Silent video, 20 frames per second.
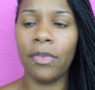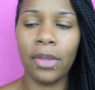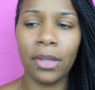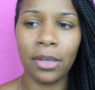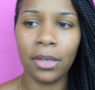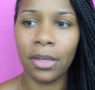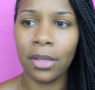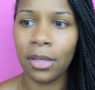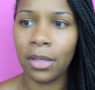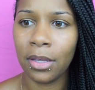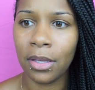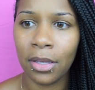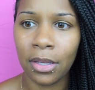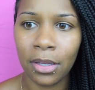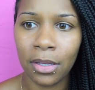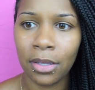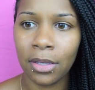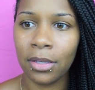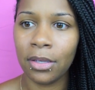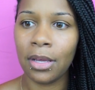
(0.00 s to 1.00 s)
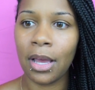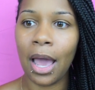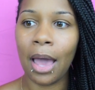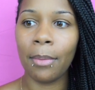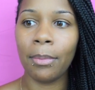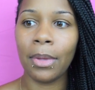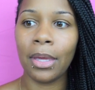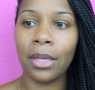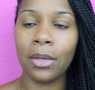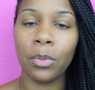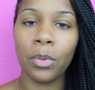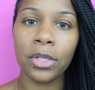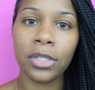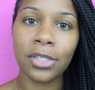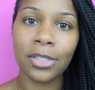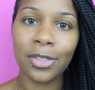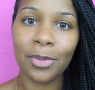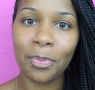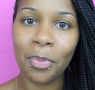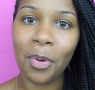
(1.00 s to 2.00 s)
And I mean,
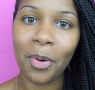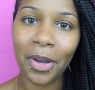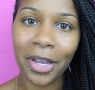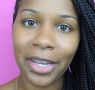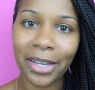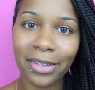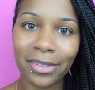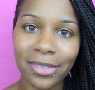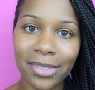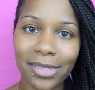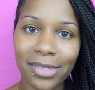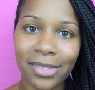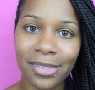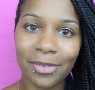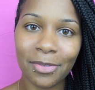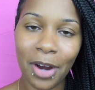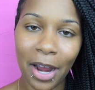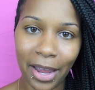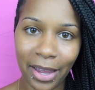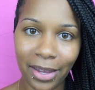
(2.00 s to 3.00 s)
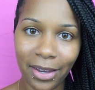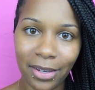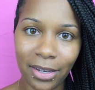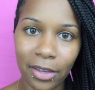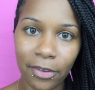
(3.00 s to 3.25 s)
what's the point, right?